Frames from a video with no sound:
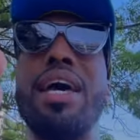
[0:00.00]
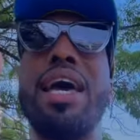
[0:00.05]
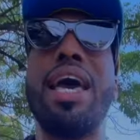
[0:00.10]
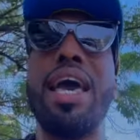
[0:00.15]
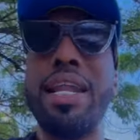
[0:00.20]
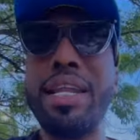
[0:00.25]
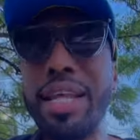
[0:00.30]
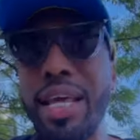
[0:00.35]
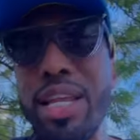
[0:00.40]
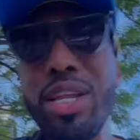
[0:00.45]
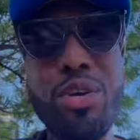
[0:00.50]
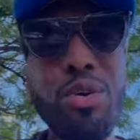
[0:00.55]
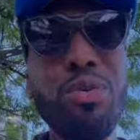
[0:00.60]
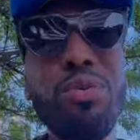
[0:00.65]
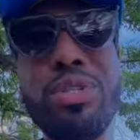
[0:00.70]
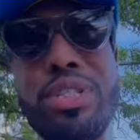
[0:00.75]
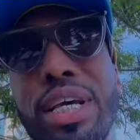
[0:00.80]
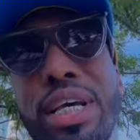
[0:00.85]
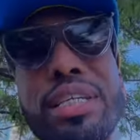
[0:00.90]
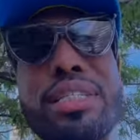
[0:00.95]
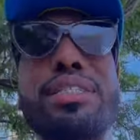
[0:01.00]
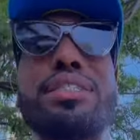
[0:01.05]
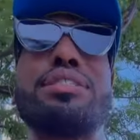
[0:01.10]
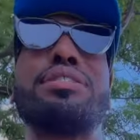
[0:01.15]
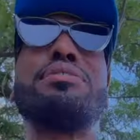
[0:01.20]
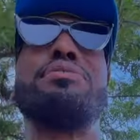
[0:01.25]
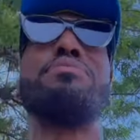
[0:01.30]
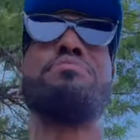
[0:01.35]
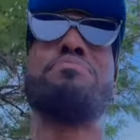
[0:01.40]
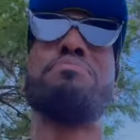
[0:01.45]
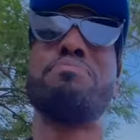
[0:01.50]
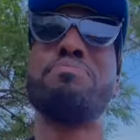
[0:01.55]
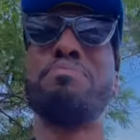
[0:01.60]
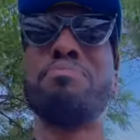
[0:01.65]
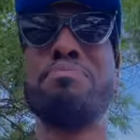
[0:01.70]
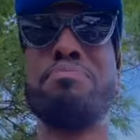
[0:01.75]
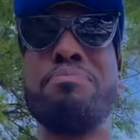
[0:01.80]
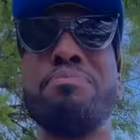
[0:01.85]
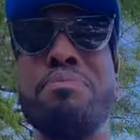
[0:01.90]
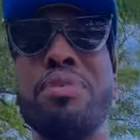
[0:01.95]
and then you just
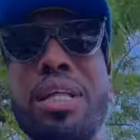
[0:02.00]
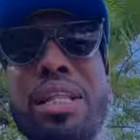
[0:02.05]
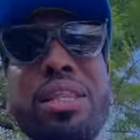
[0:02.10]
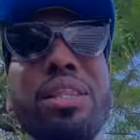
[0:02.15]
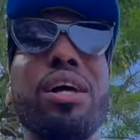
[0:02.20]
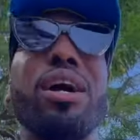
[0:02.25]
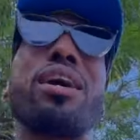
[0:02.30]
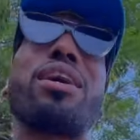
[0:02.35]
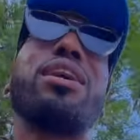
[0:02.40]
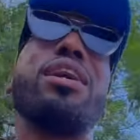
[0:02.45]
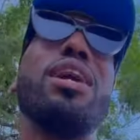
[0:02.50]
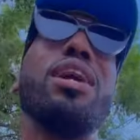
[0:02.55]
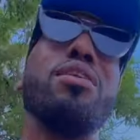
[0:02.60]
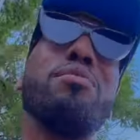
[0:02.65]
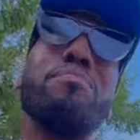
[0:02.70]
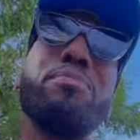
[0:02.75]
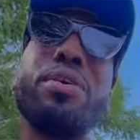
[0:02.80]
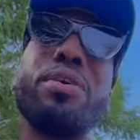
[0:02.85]
luck up,